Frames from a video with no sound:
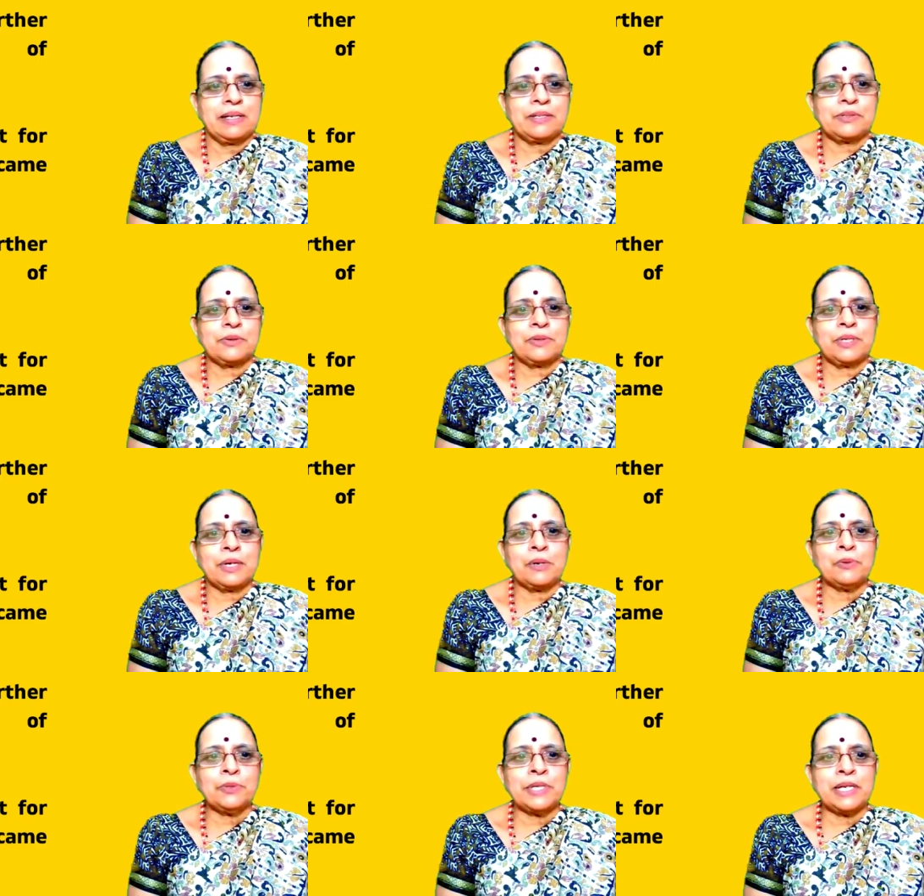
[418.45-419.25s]
So
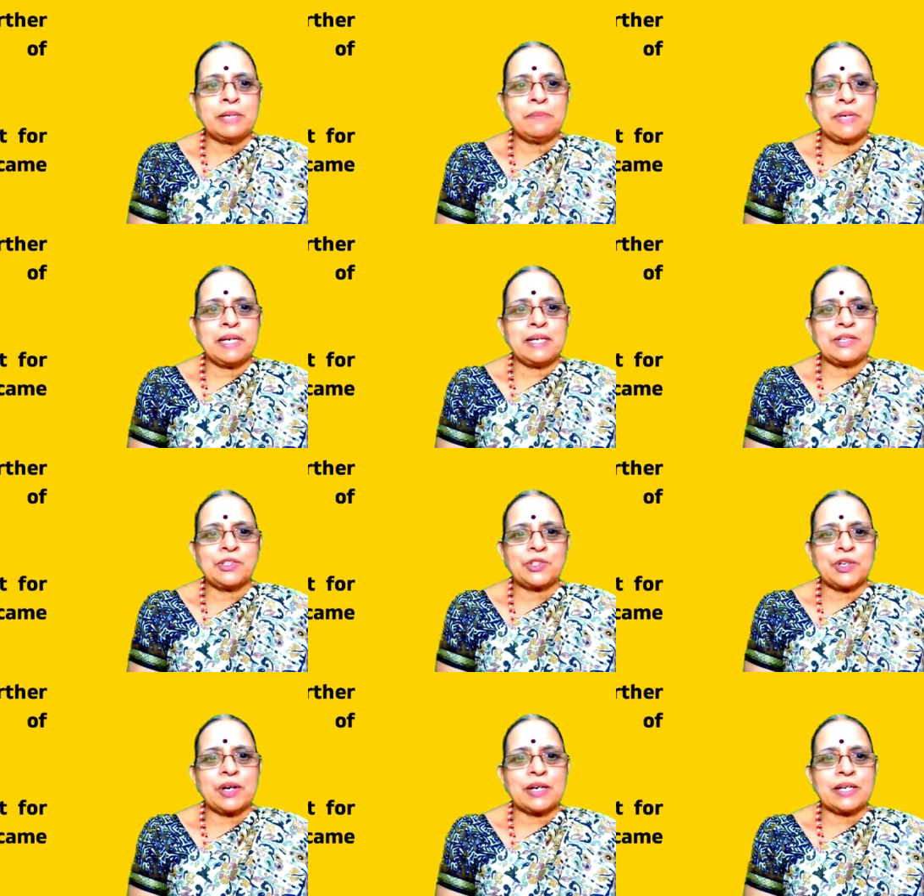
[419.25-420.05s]
how the rebellion
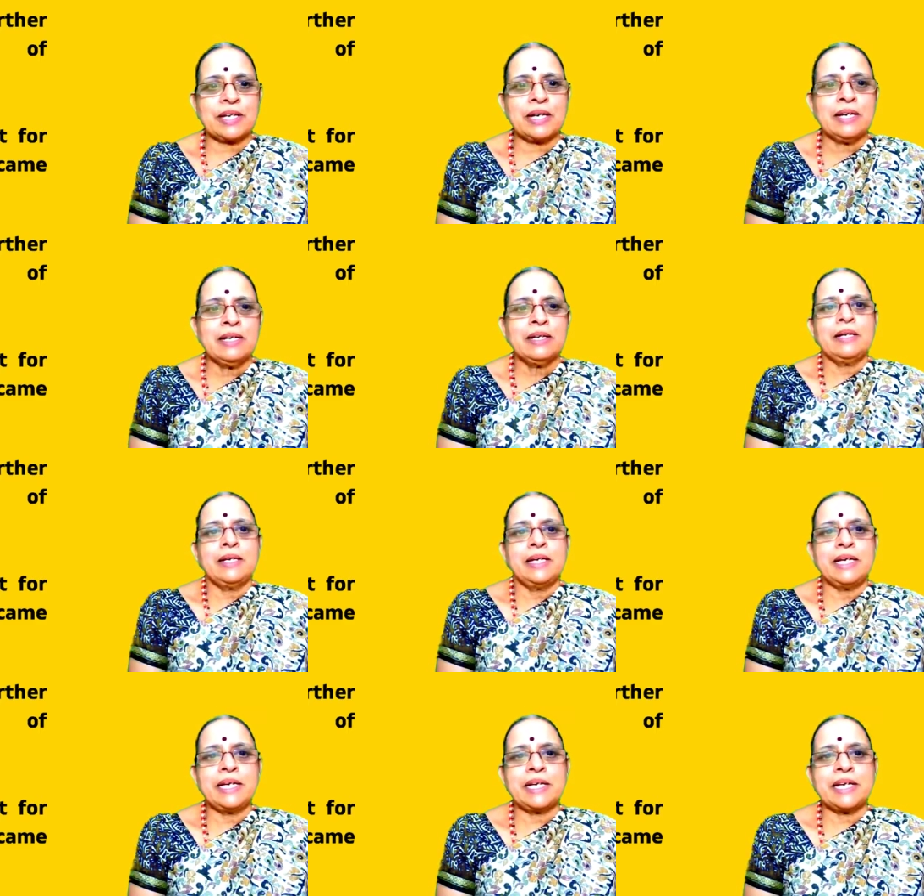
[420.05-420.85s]
started,
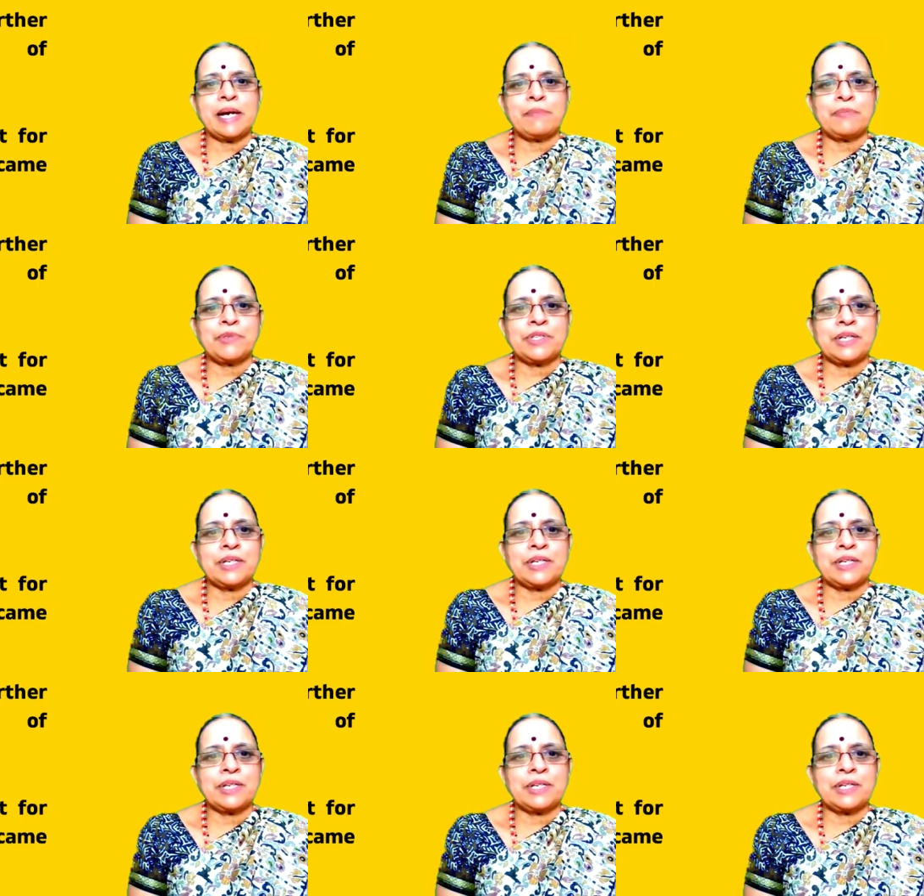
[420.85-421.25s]
he captured